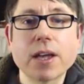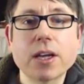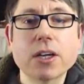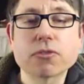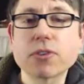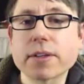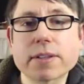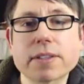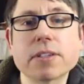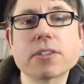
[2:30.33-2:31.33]
rather
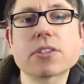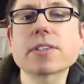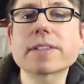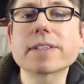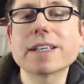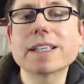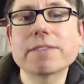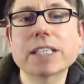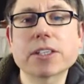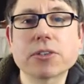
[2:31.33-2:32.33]
than just
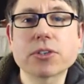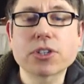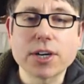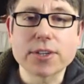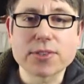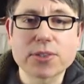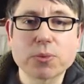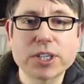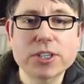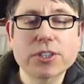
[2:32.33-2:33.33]
leaving it to chance,
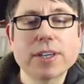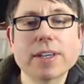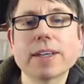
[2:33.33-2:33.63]
which